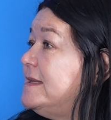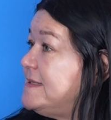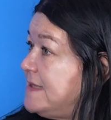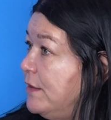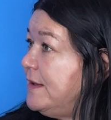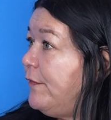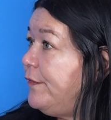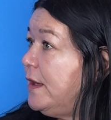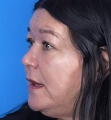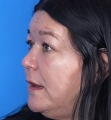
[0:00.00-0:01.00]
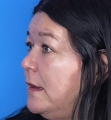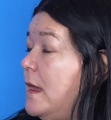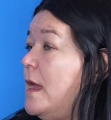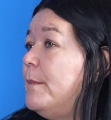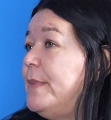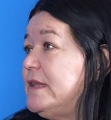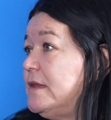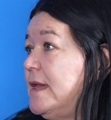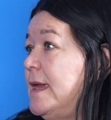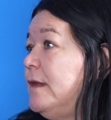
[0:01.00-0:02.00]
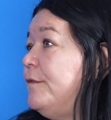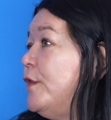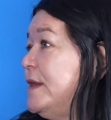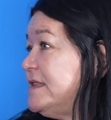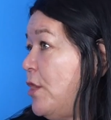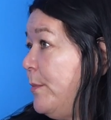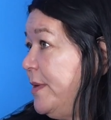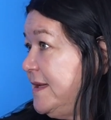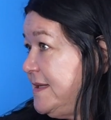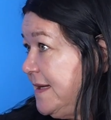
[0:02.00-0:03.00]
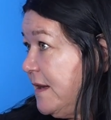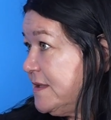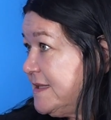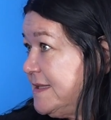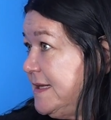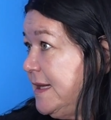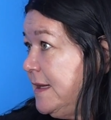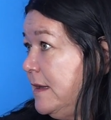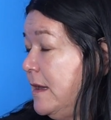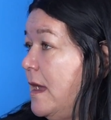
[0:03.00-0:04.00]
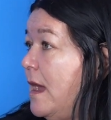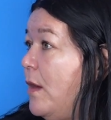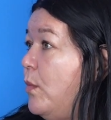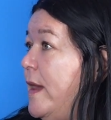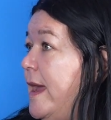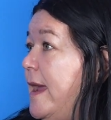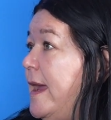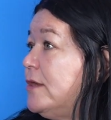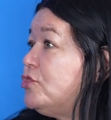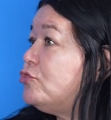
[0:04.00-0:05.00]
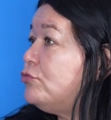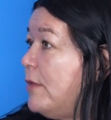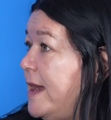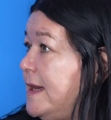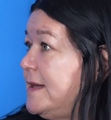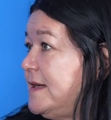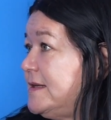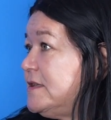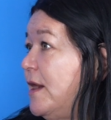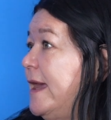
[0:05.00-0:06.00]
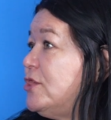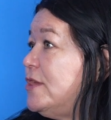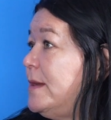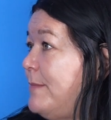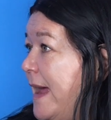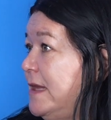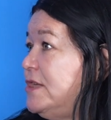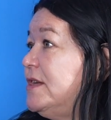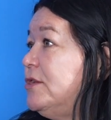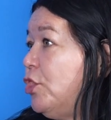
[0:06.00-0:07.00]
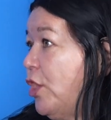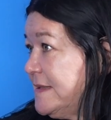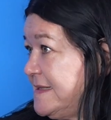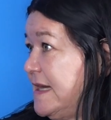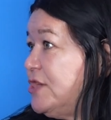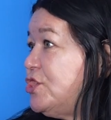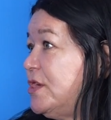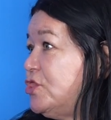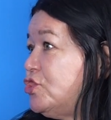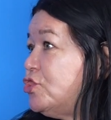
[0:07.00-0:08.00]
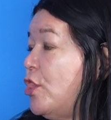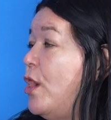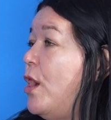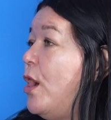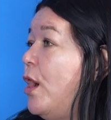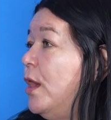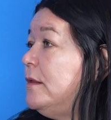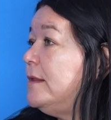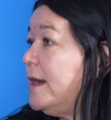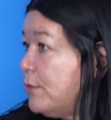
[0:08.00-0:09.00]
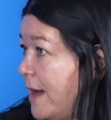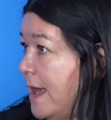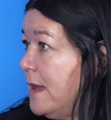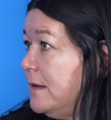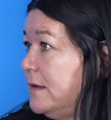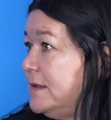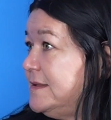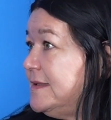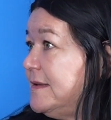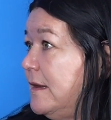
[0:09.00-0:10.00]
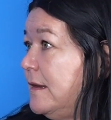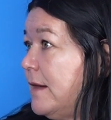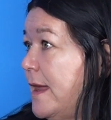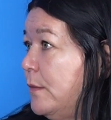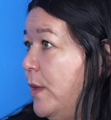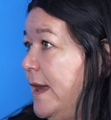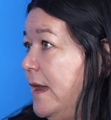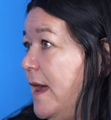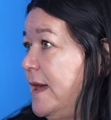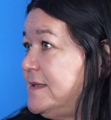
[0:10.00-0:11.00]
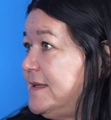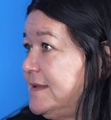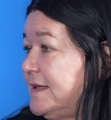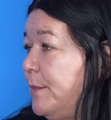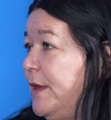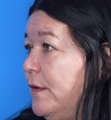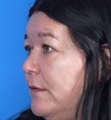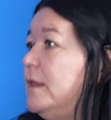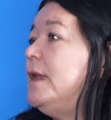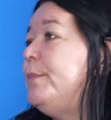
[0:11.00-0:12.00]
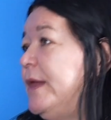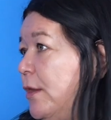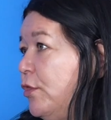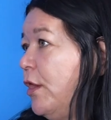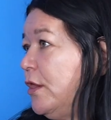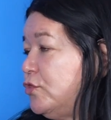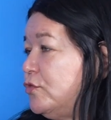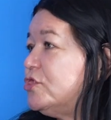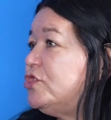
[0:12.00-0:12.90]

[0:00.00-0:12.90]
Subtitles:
in South Africa, but in, for example, the DRC, where traders are actually managing the concessions on the railway lines that's coming, the libido corridors.